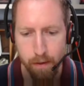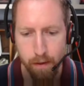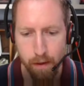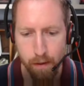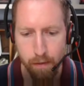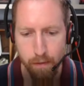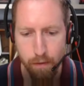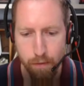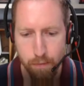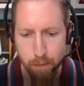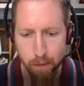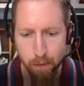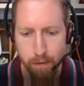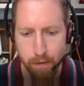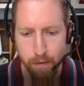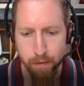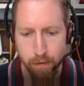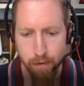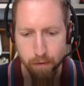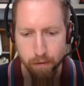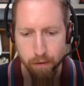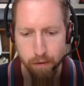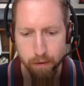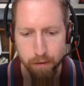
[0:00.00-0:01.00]
responding
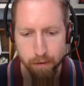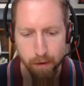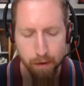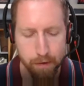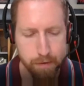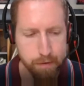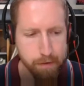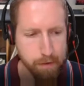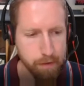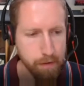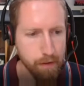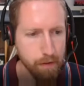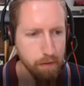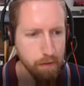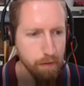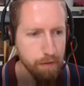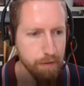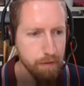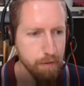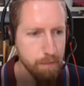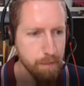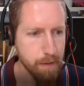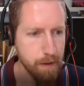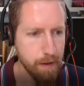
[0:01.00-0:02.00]
to the disaster. There'll
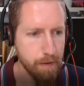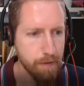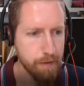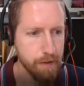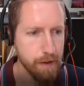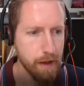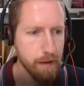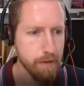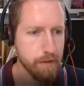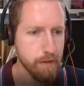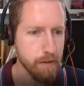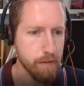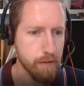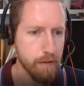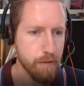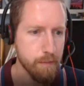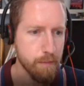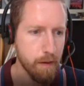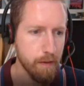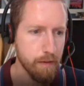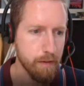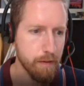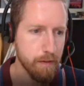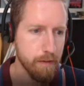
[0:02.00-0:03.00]
also be international
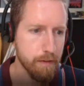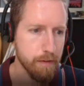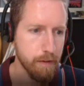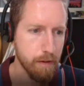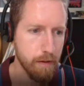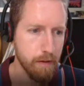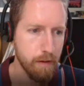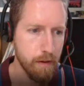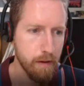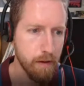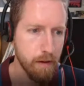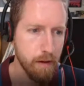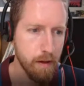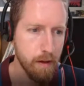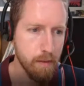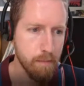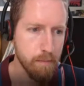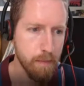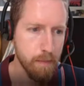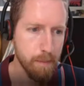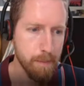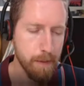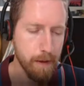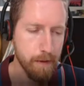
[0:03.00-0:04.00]
responders. So
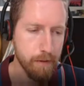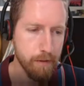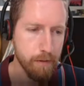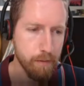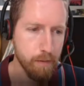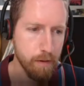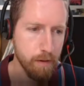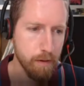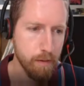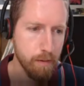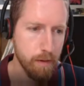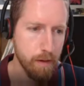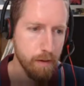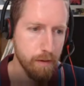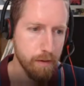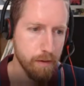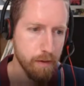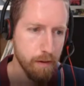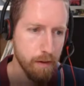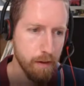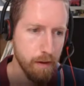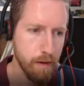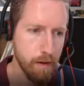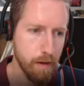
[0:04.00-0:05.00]
MapAction work with
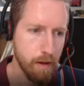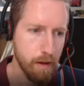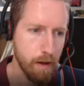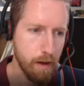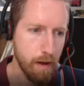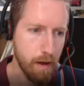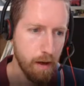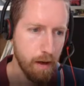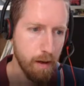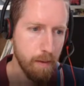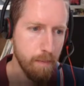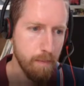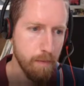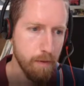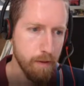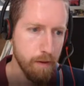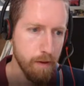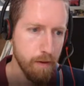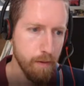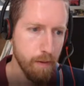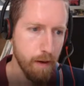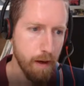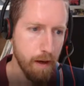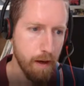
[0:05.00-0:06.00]
the
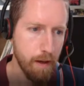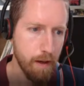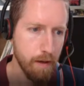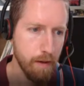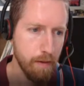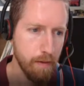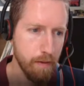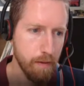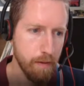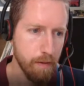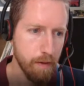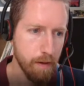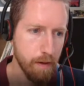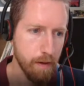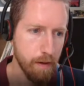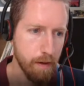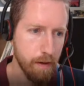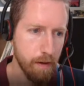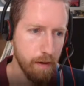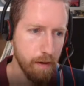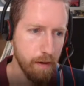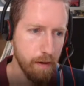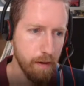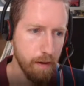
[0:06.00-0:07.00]
UN and
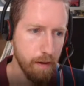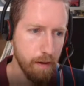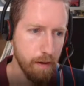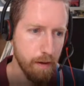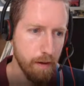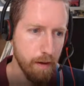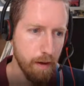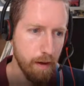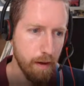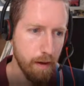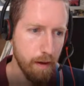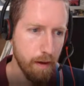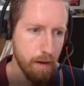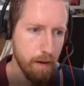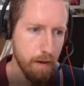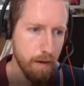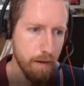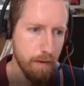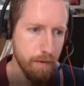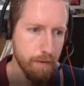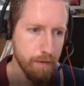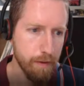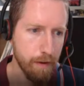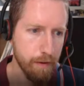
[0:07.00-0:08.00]
the
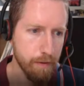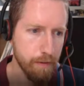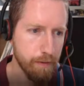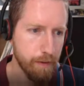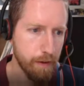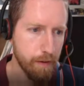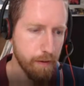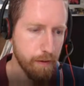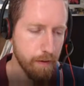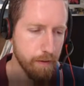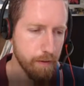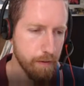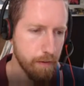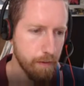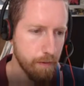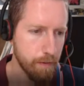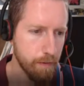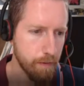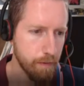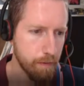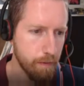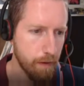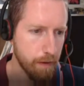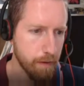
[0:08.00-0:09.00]
International Federation of
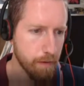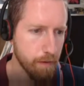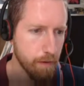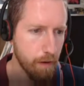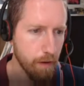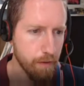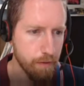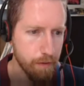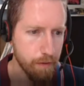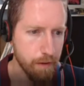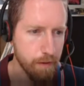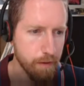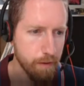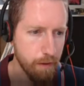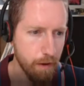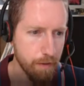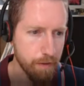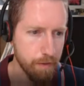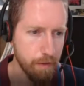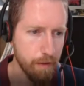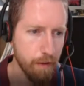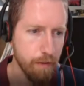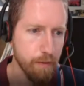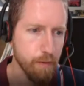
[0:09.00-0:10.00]
Red Cross, Red
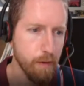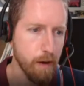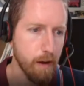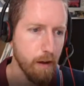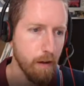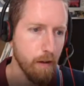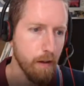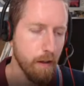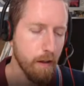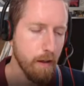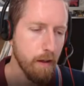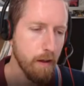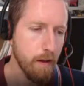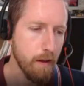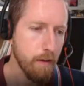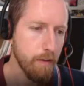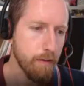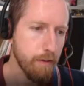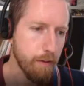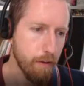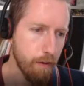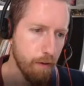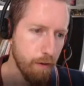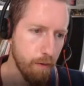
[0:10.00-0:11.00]
Crescent as well,
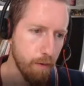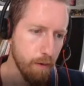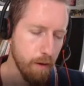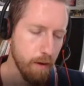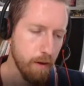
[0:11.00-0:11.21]
to